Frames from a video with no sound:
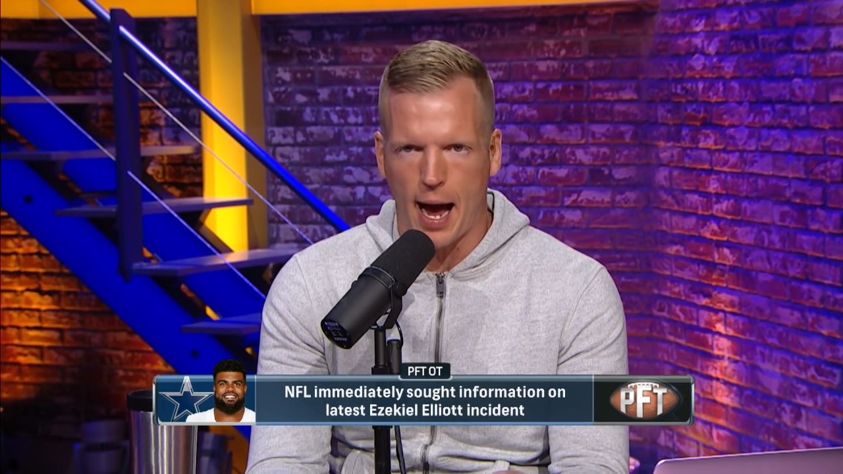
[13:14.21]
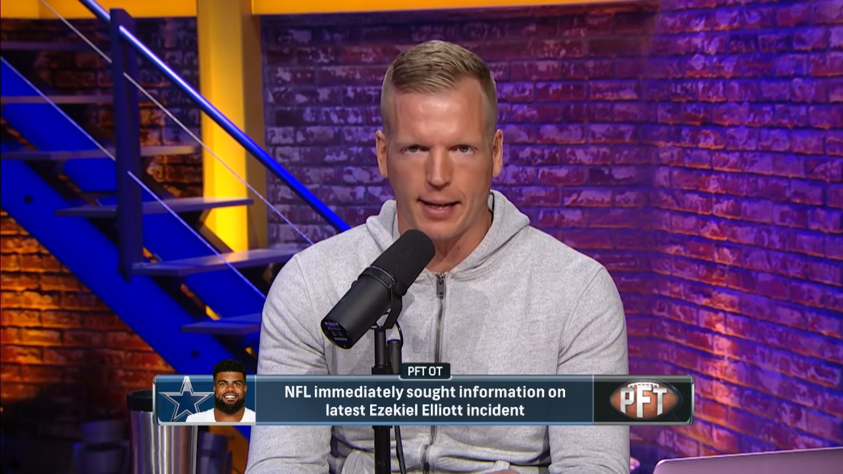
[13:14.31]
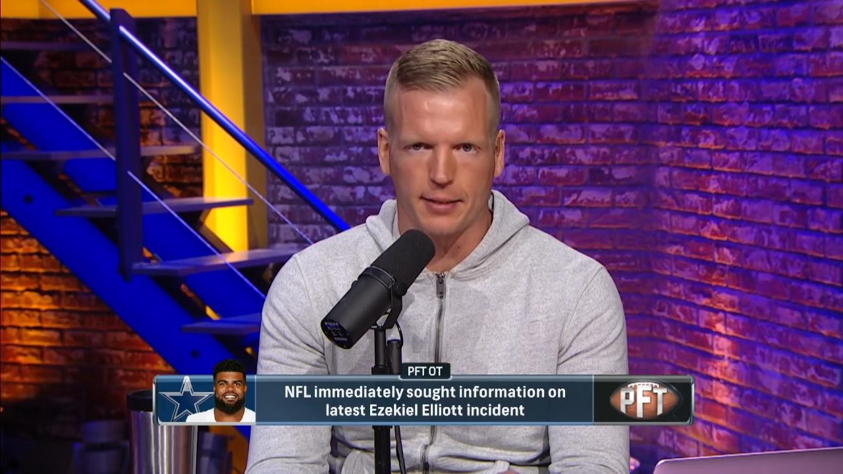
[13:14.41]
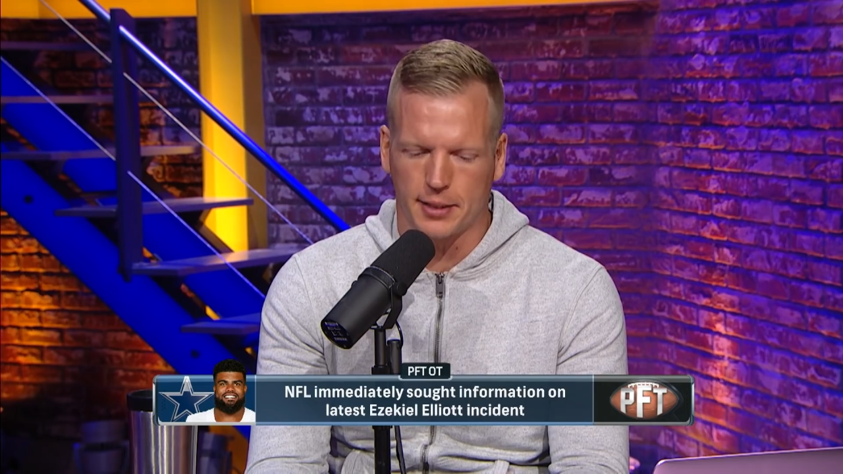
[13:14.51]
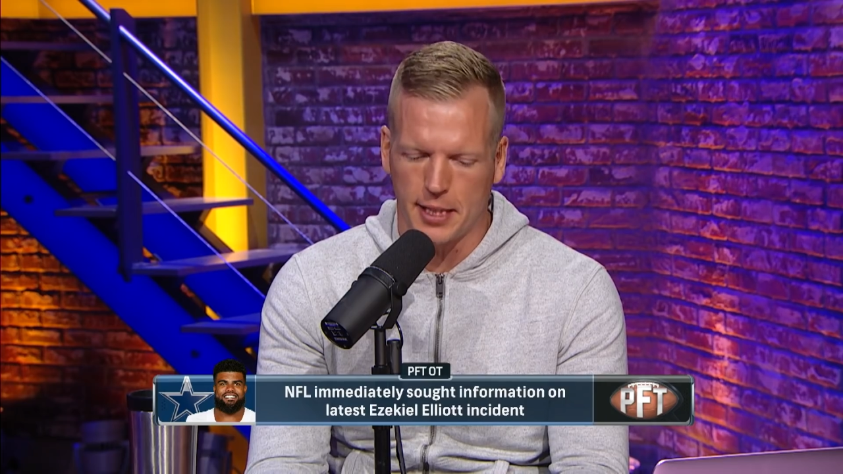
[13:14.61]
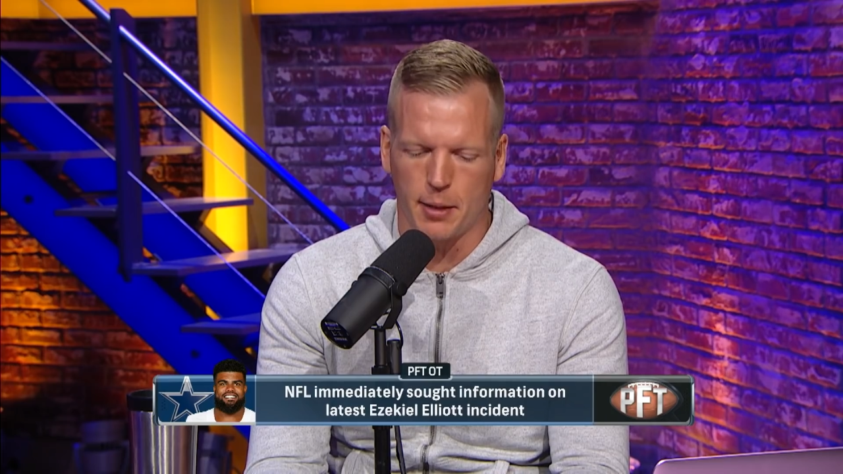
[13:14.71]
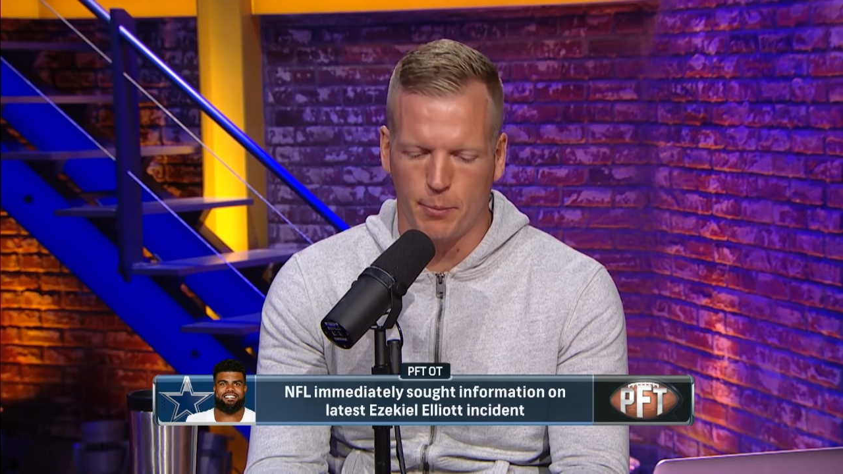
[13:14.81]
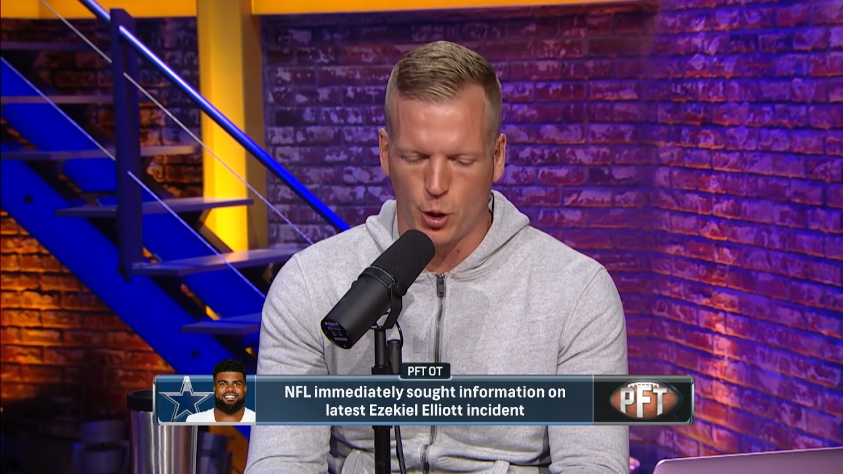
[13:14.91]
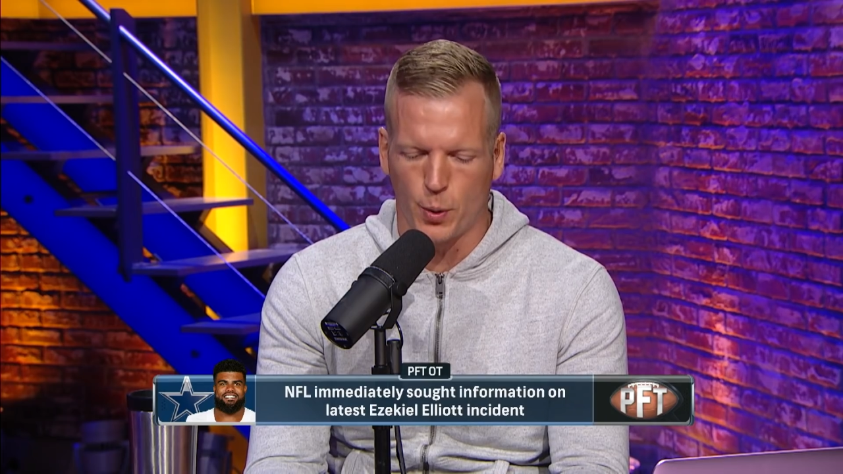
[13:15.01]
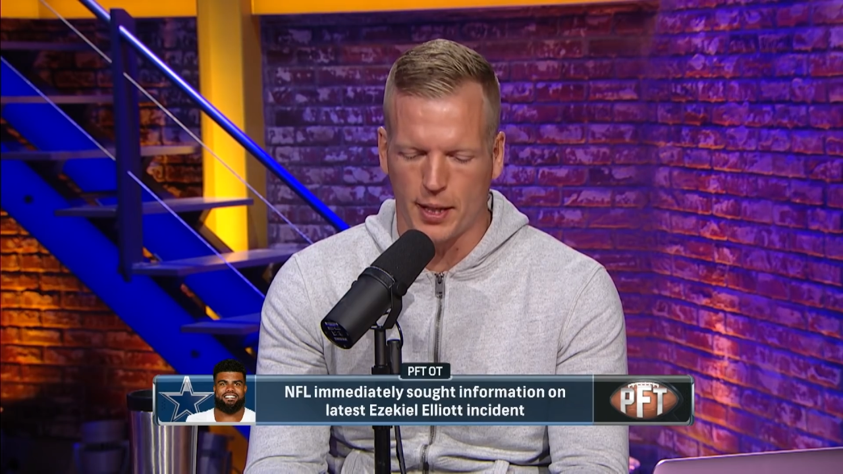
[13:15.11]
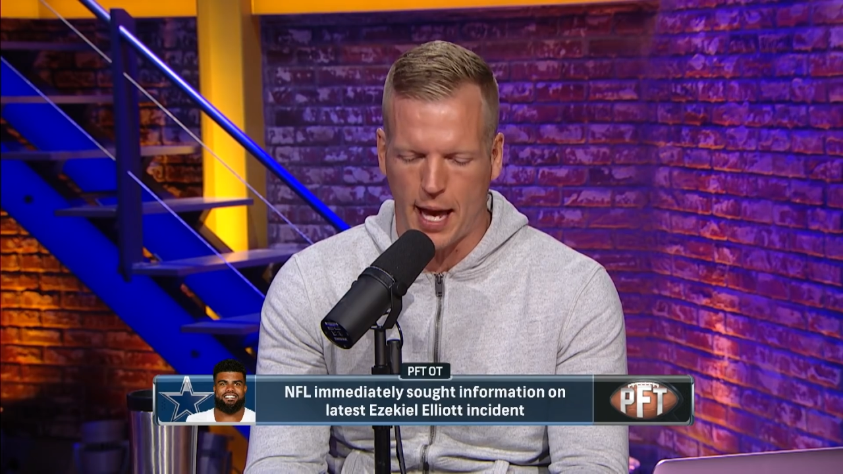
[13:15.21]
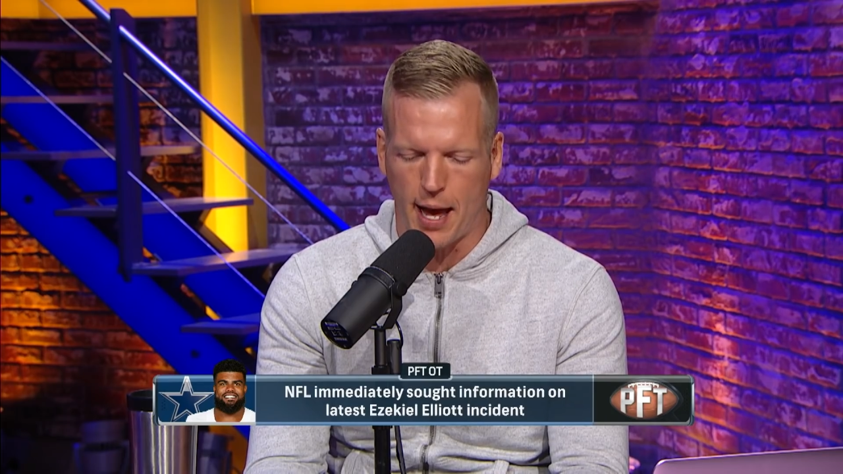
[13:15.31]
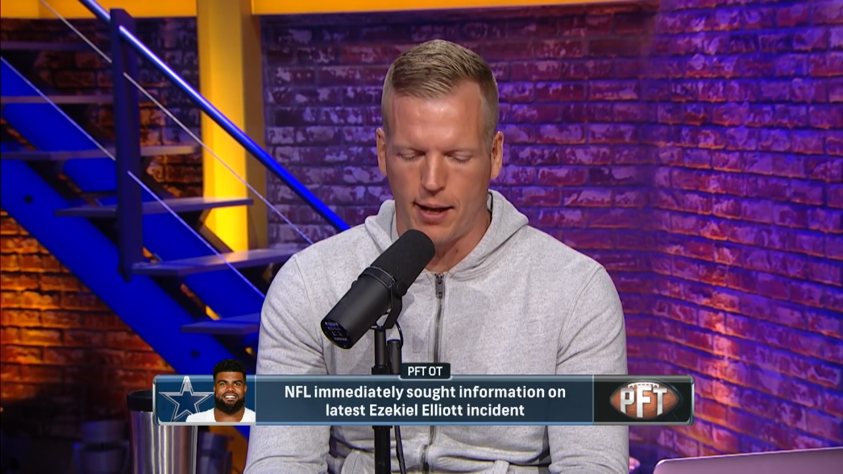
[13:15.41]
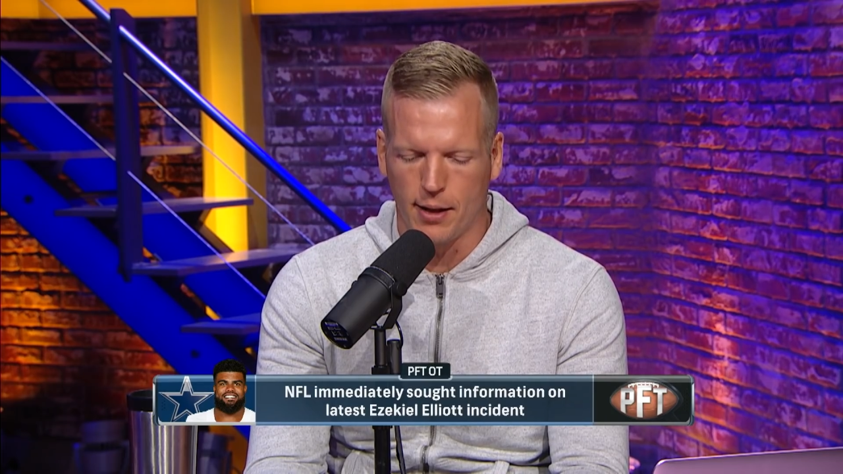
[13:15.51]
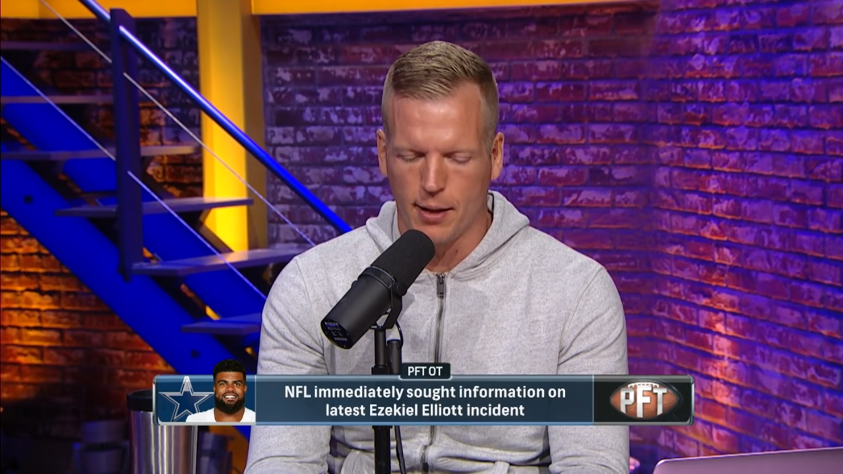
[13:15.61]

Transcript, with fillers: I could see them doing that.